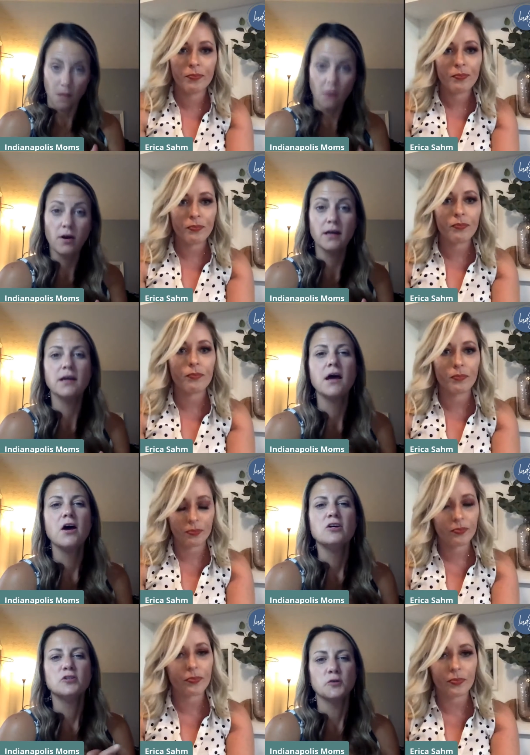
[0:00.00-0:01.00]
Speaker 1: Okay.
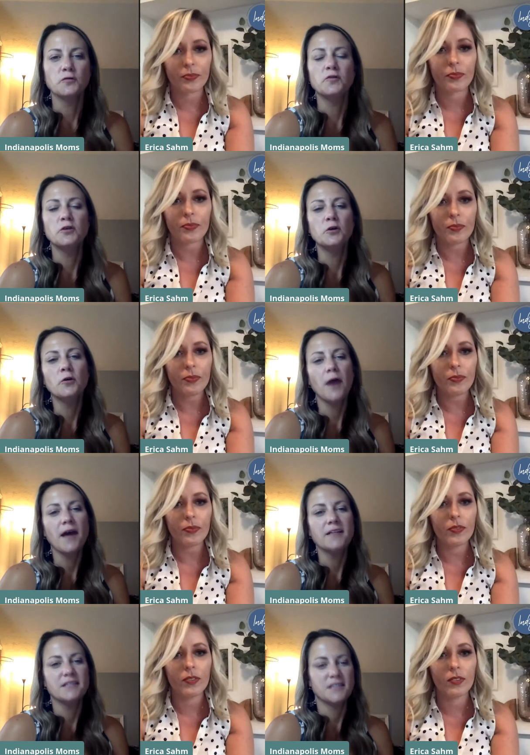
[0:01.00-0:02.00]
So if you
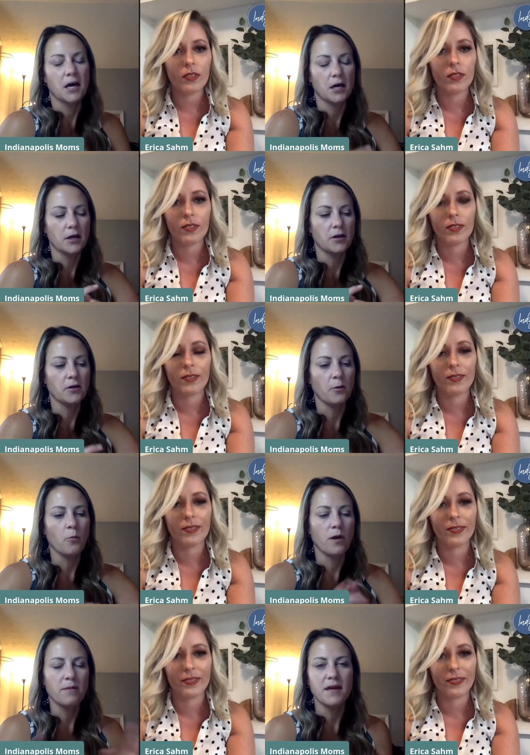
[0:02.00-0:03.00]
had to tell
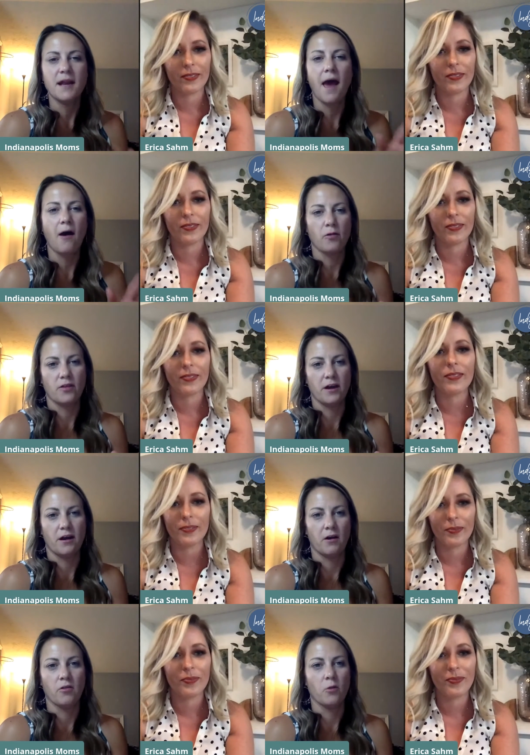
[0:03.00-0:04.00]
women out
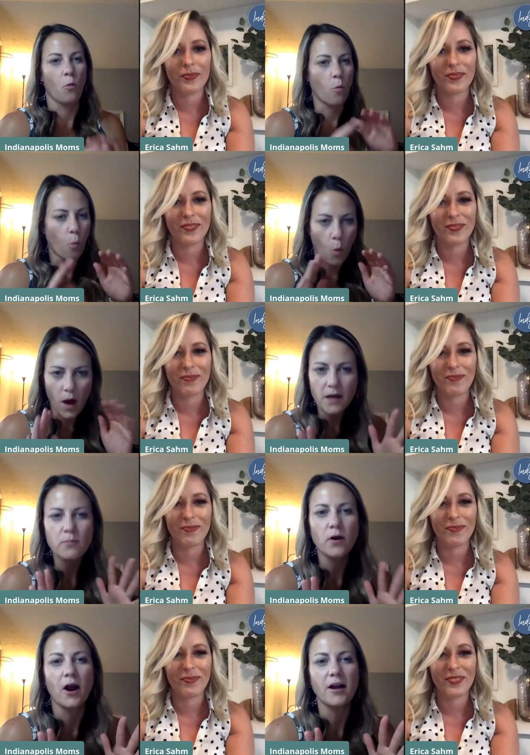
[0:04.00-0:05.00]
there the one
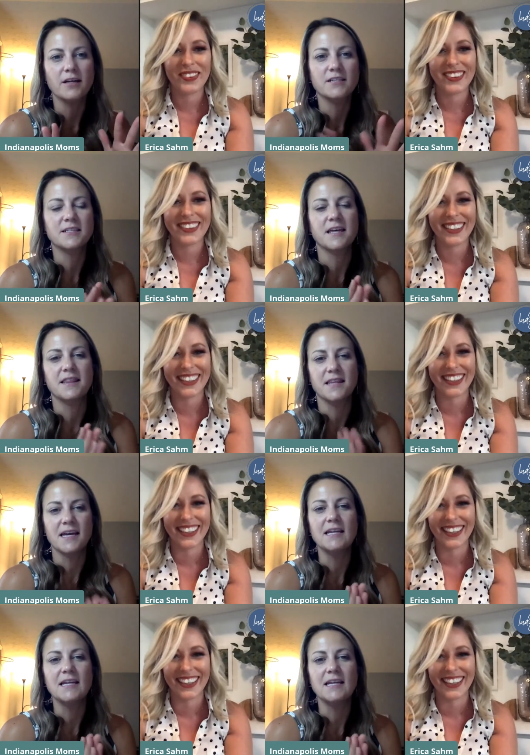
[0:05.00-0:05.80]
product that they